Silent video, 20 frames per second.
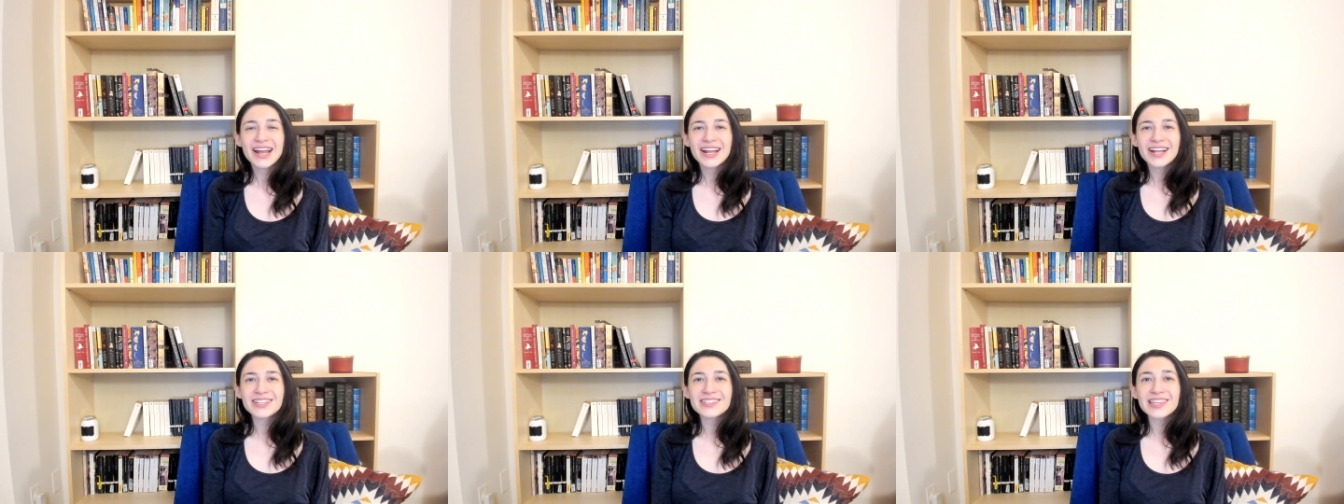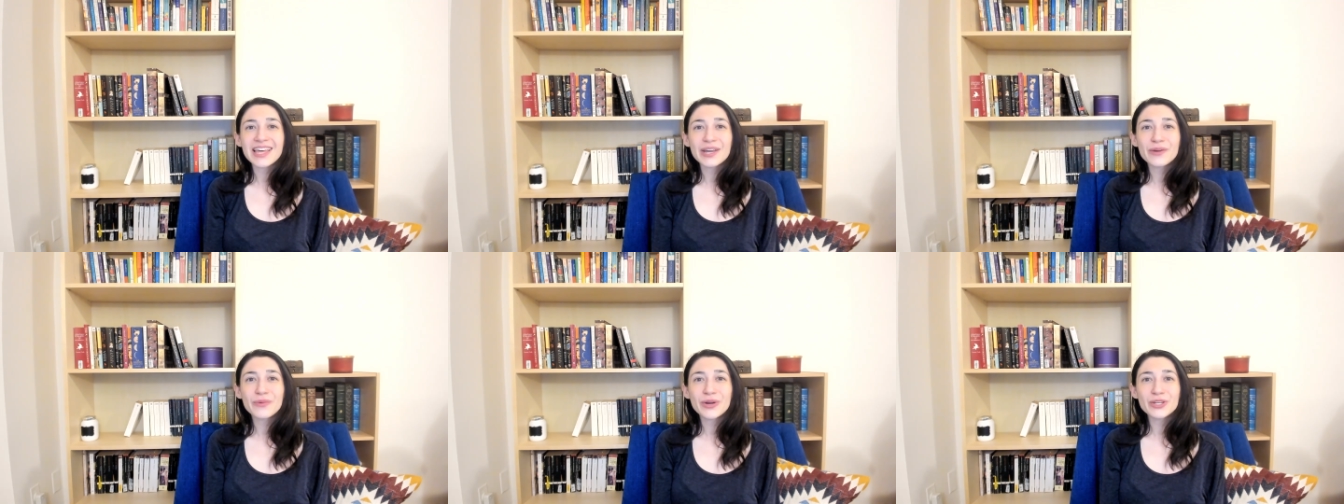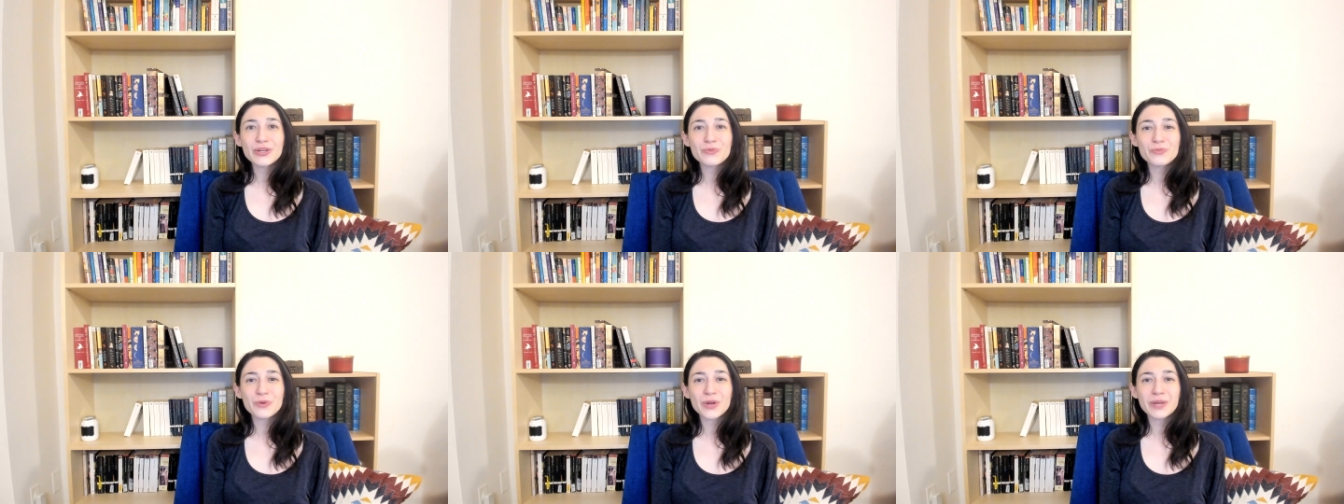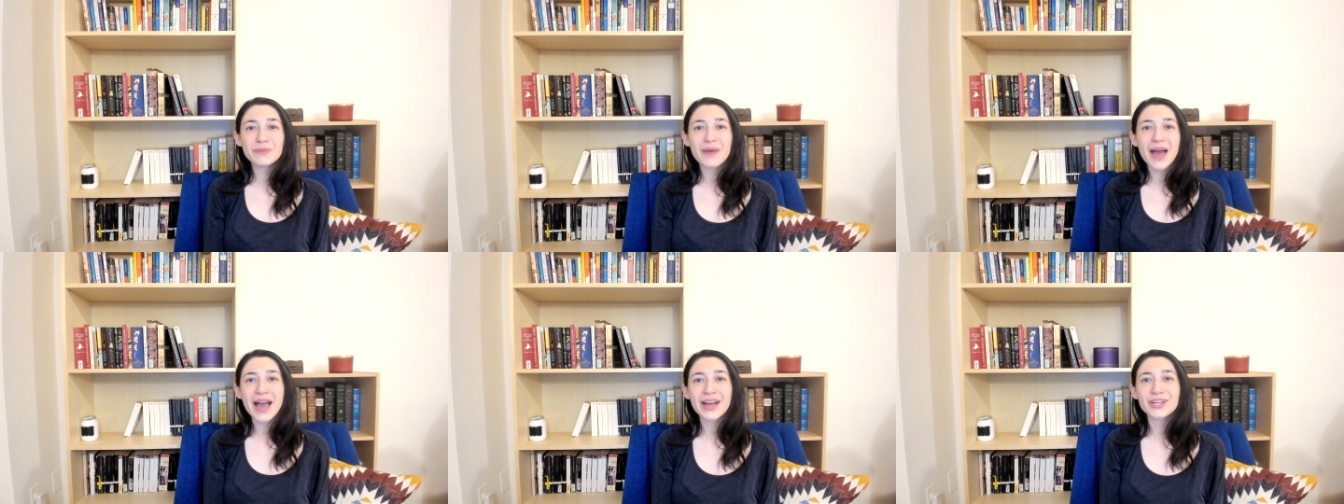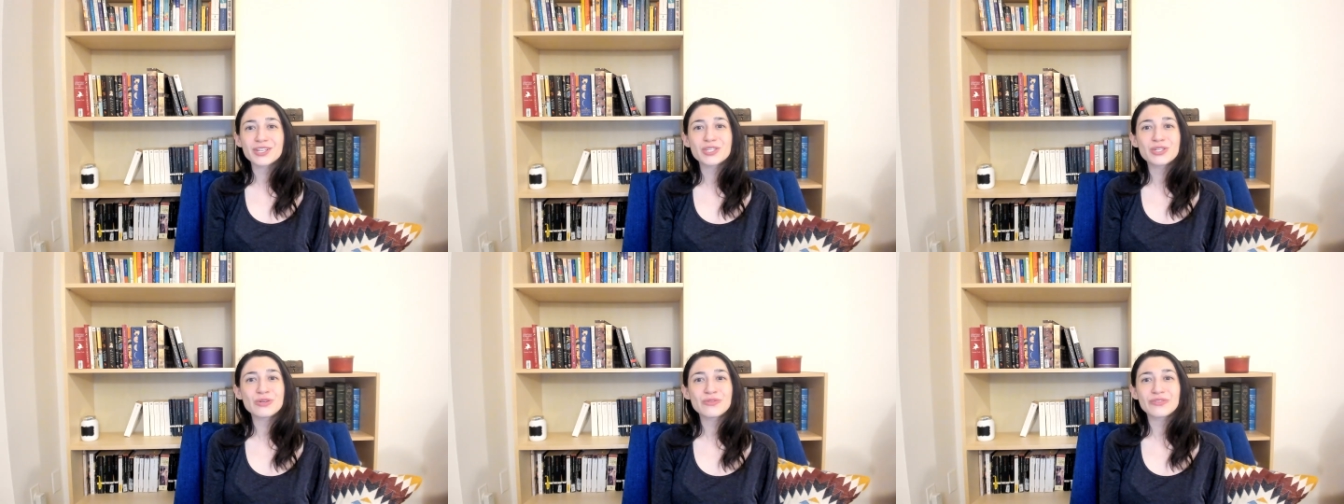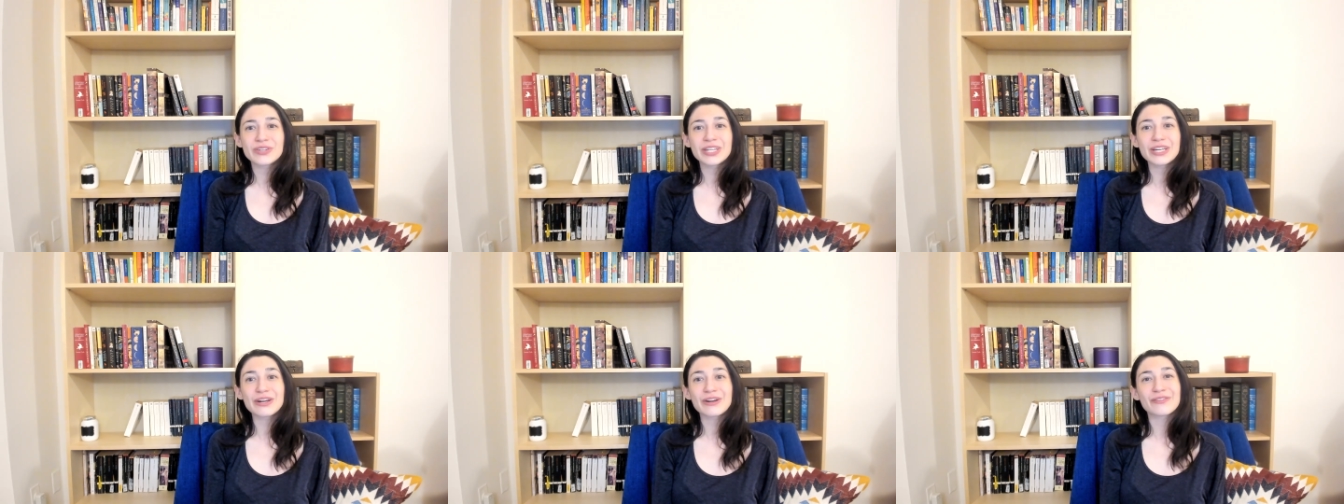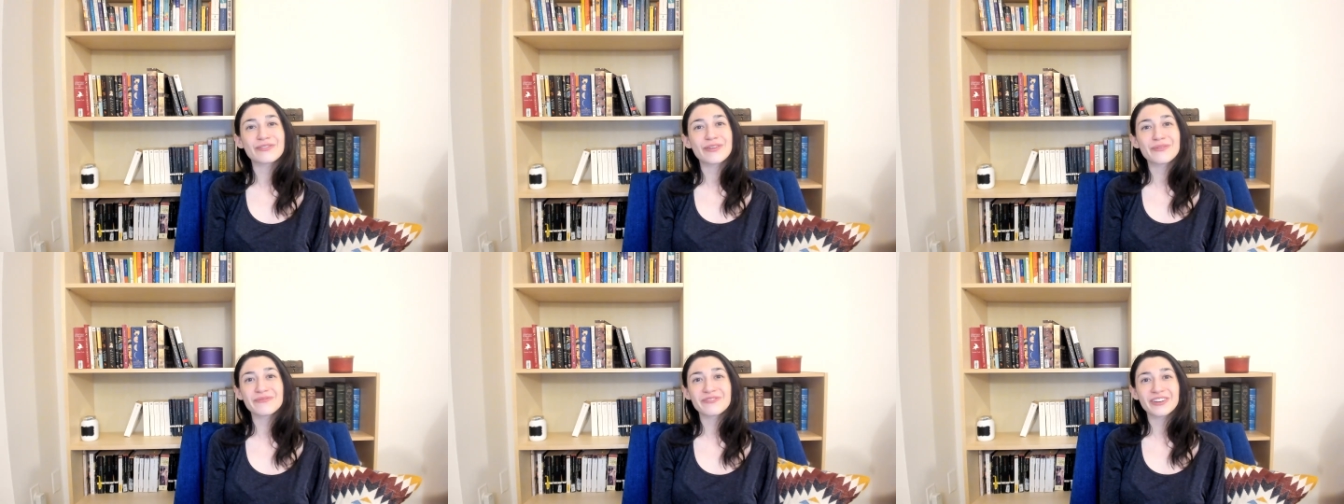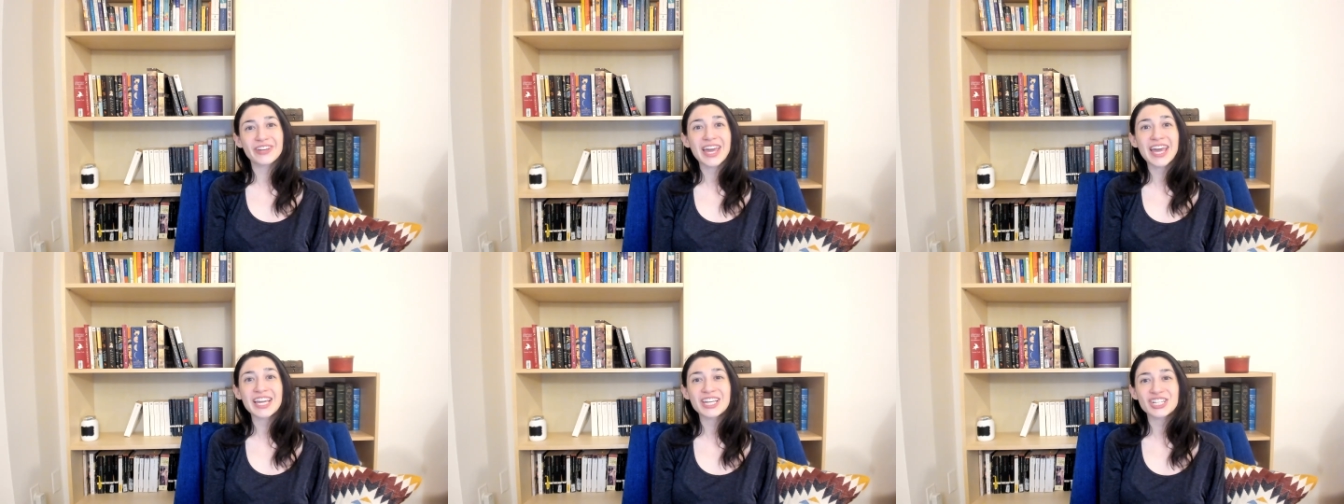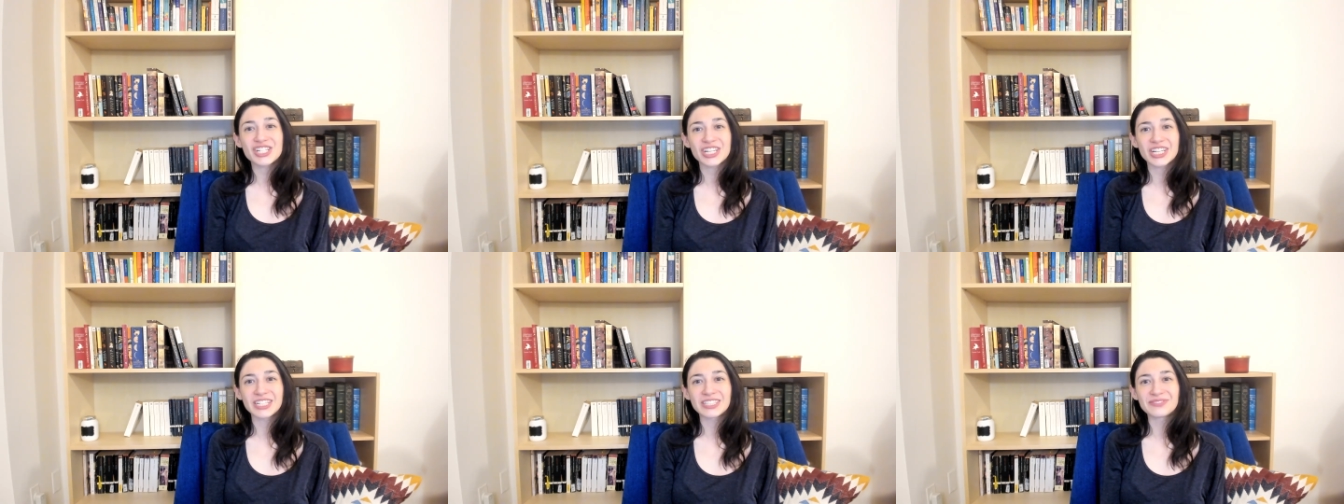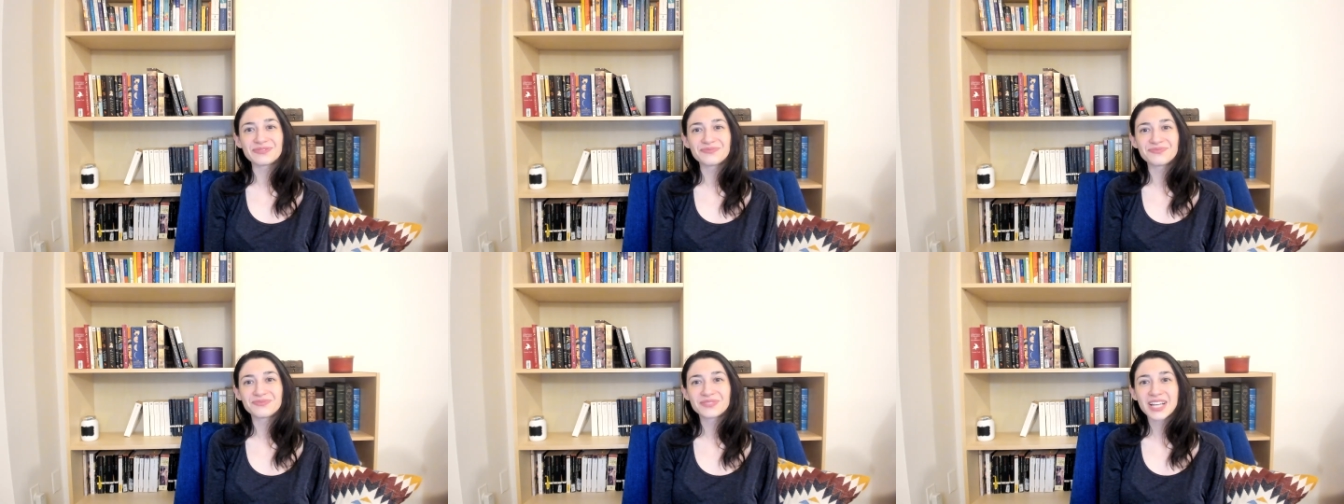It's like when you bring back a souvenir from vacation.